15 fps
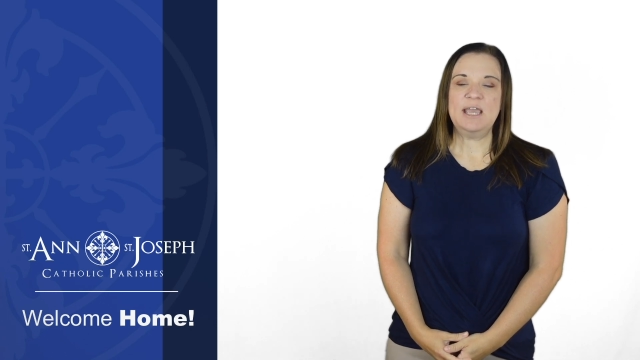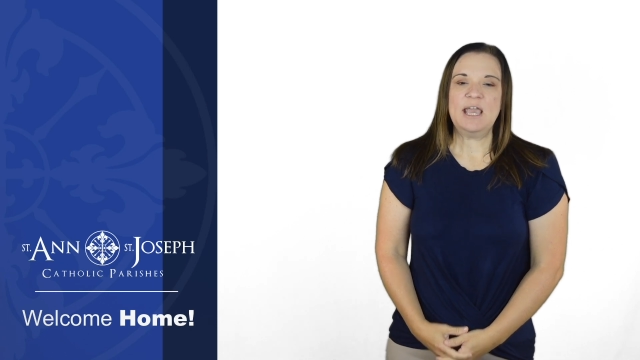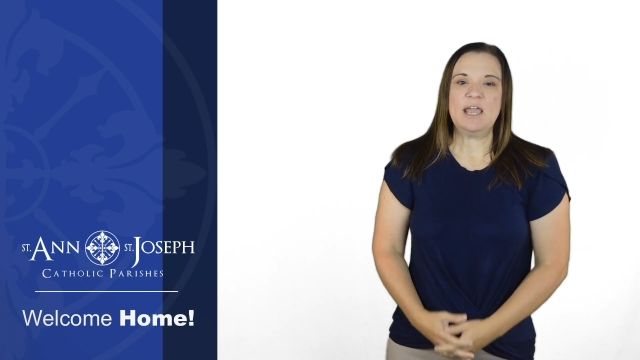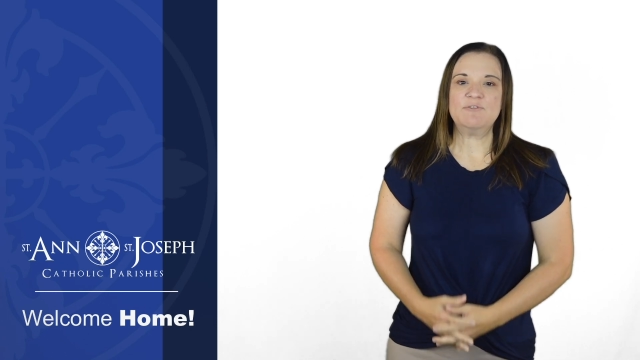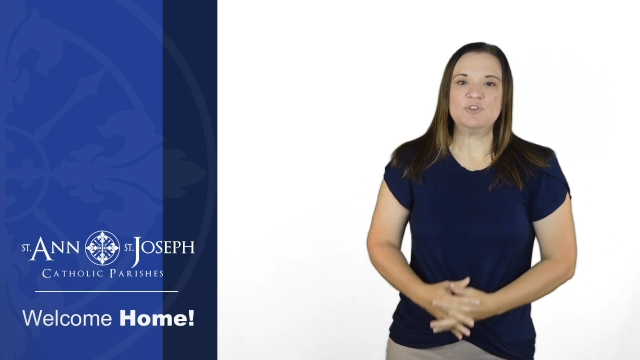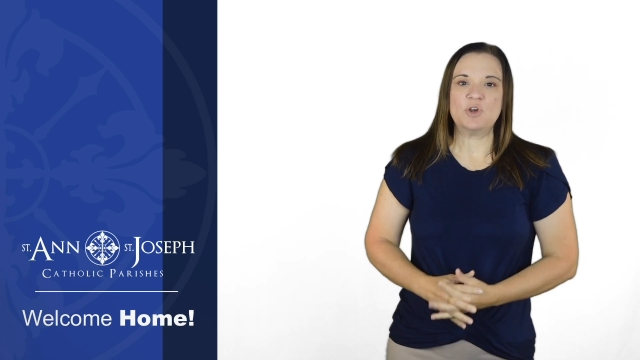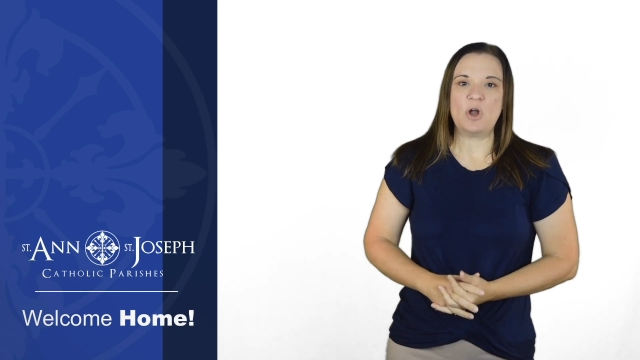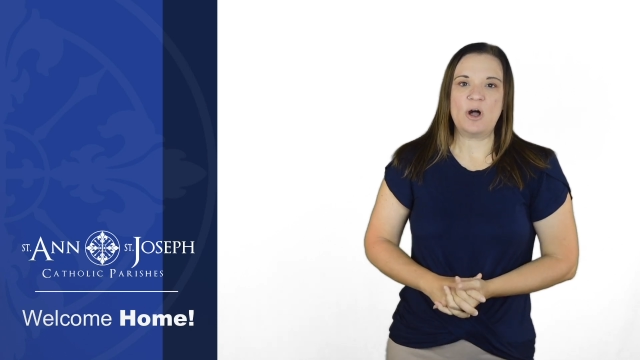
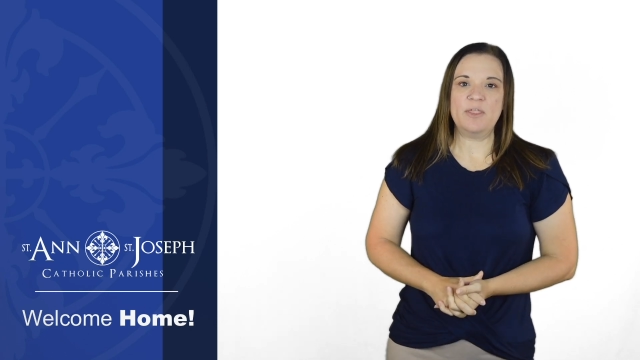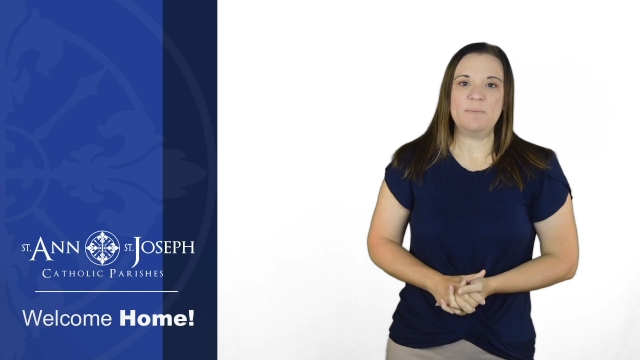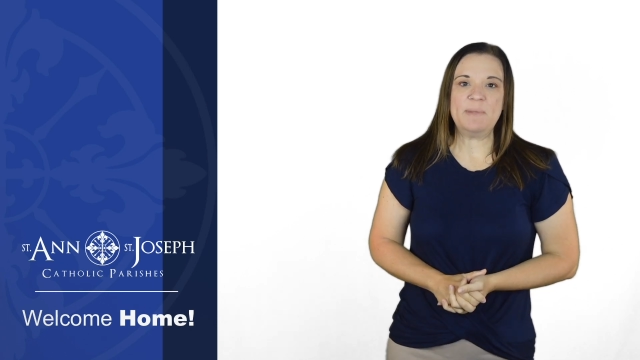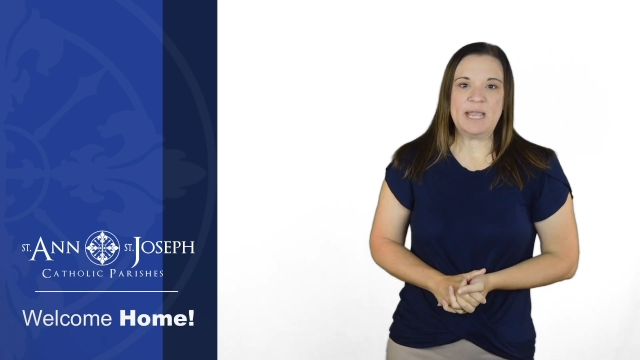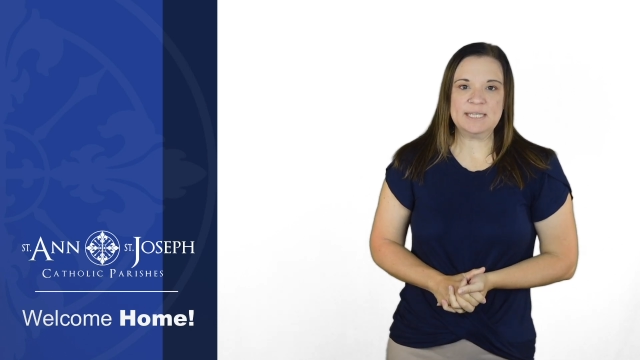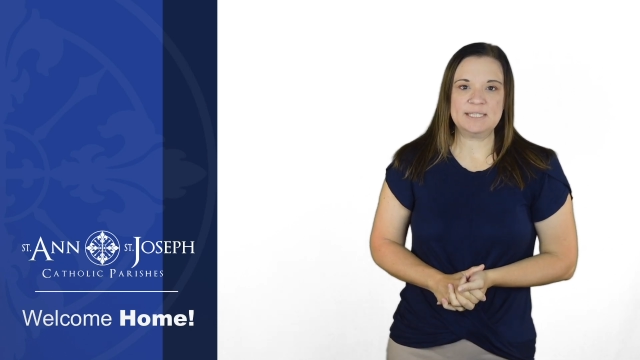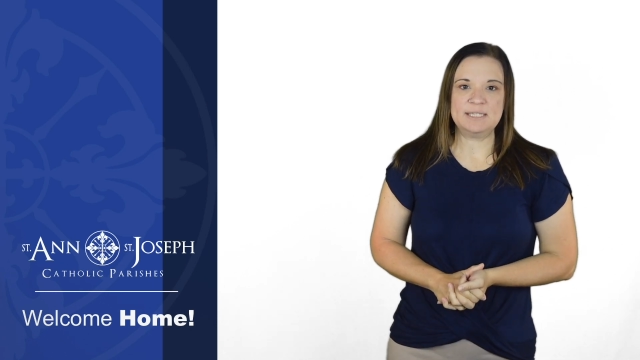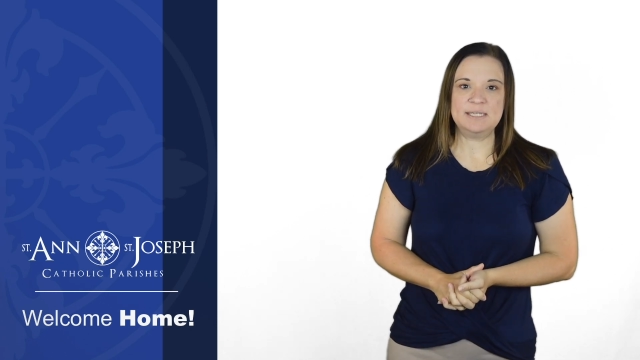after all the
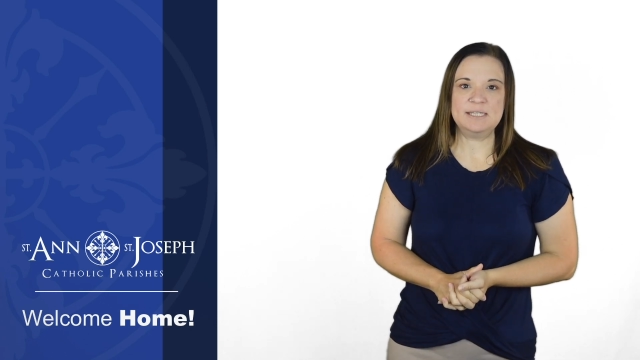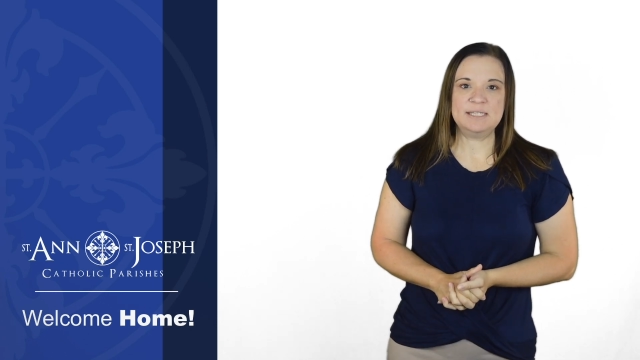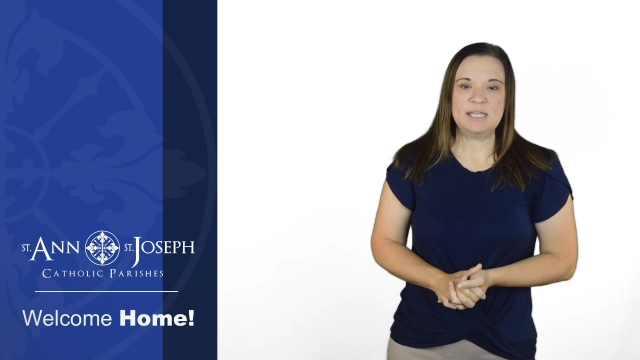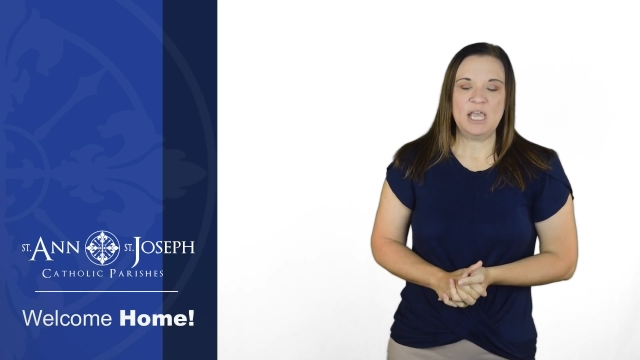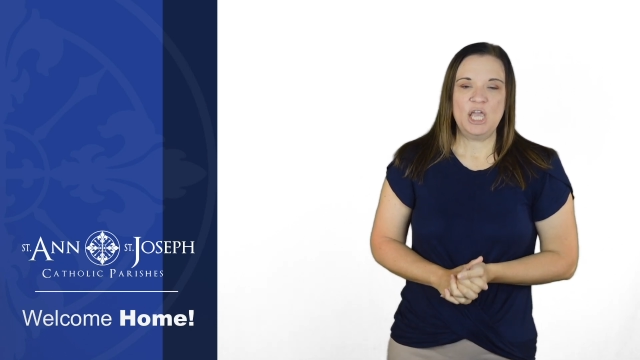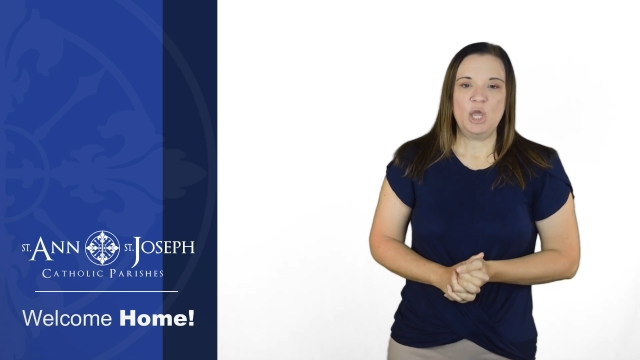masses,